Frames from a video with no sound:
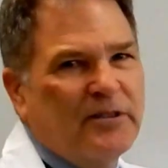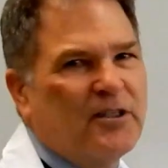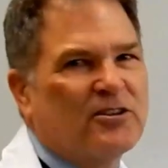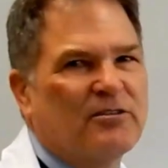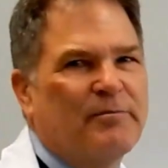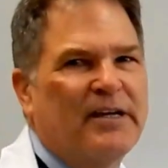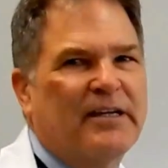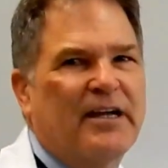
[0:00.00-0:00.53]
It
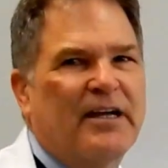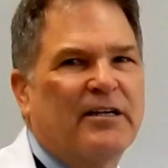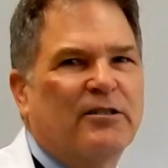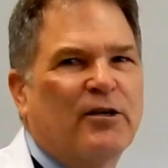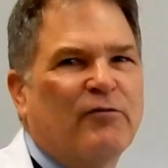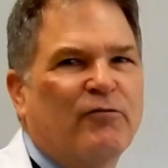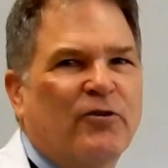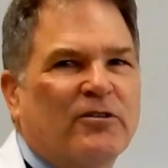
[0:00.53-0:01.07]
doesn't make any
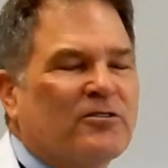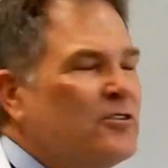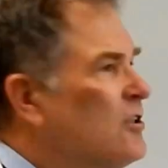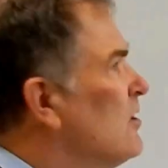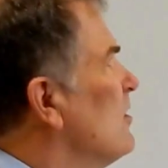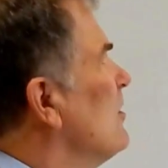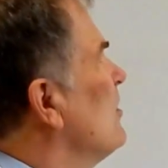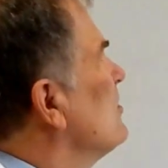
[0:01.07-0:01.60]
difference.
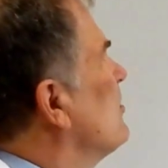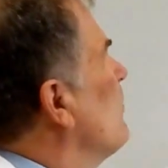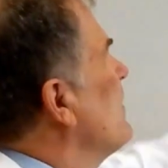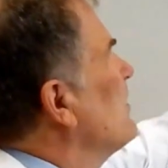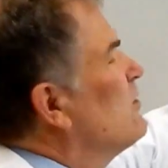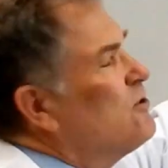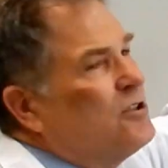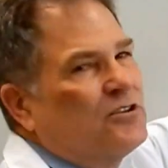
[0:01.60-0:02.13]
So we
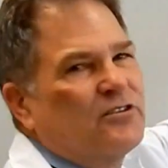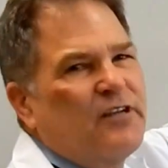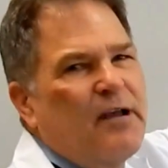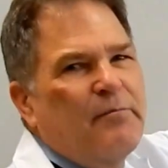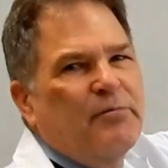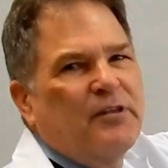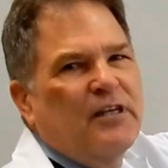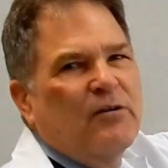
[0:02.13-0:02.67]
can do the
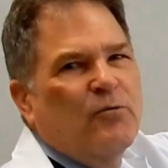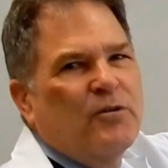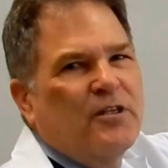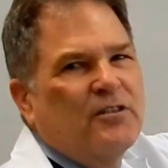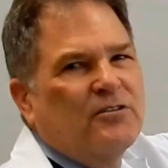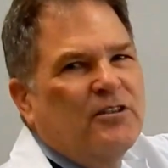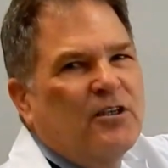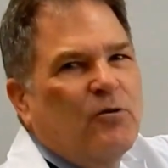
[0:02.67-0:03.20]
same thing with
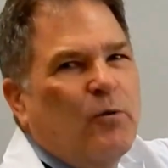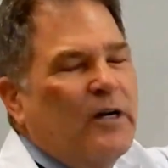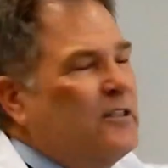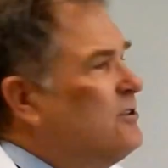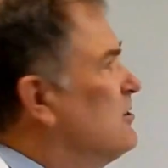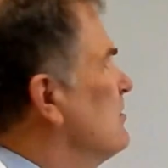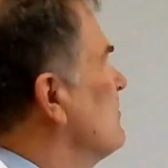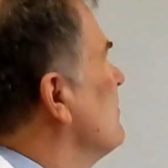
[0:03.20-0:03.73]
this
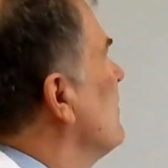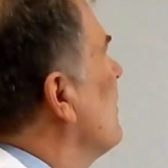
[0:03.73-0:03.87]
equation.